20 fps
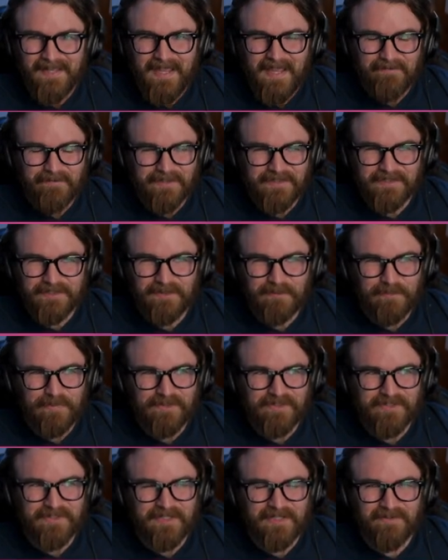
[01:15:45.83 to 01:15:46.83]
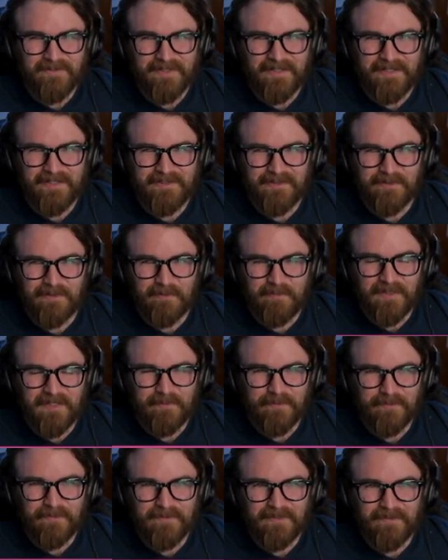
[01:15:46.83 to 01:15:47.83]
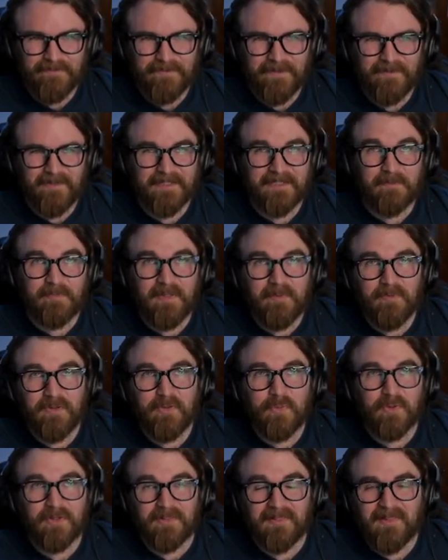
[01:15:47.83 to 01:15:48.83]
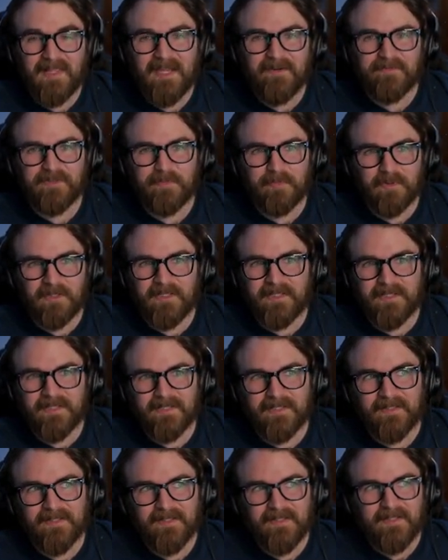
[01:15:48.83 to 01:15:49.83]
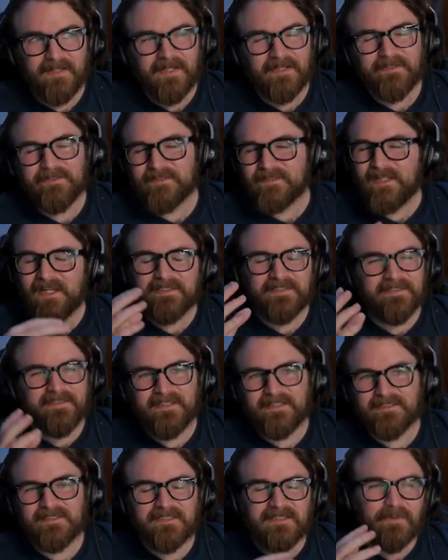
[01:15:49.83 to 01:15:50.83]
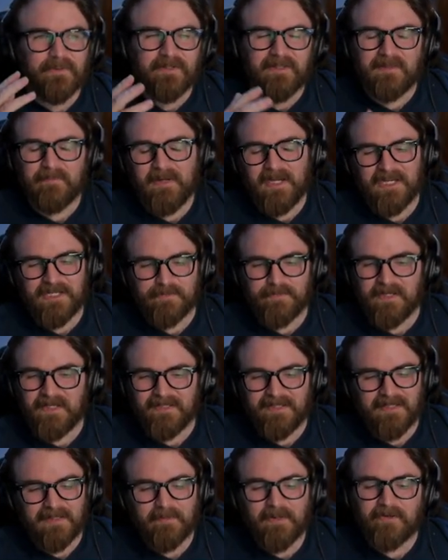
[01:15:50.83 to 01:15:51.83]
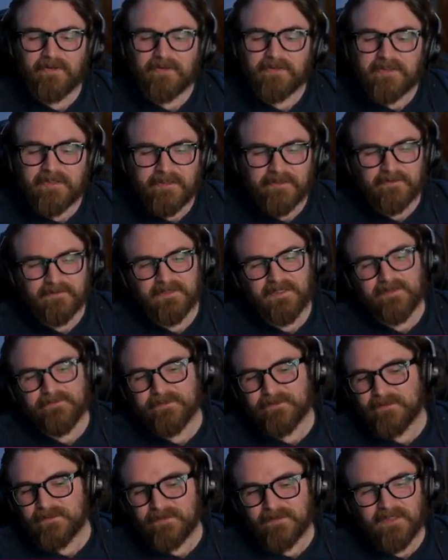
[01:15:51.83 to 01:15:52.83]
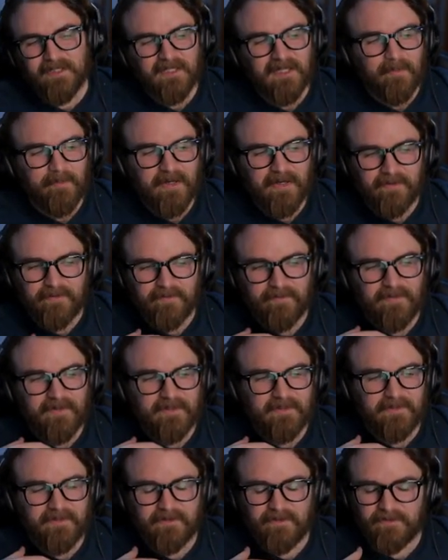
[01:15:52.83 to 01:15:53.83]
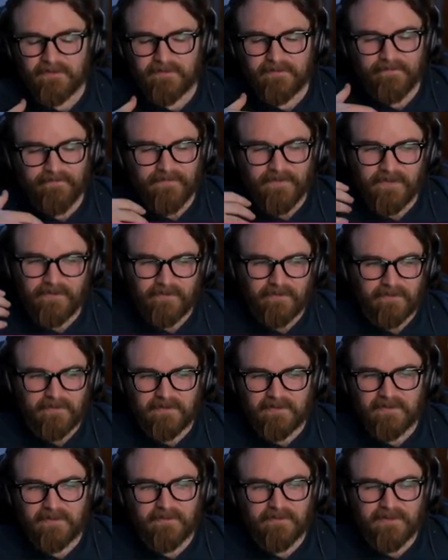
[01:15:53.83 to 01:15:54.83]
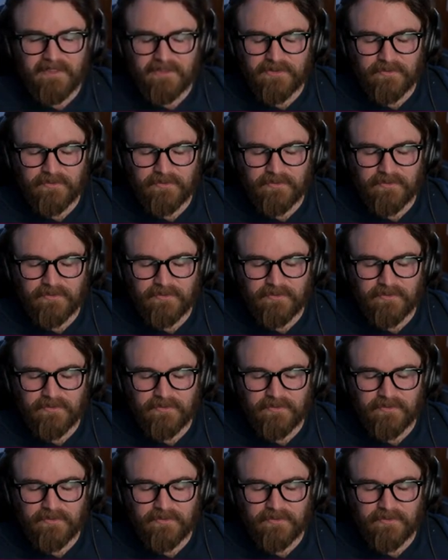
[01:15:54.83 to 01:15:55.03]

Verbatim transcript: every single person I ran into, the people, it felt like the people who were left playing, and there's lots of things that go into the matchmaking about your gear level, about uh, your your kill death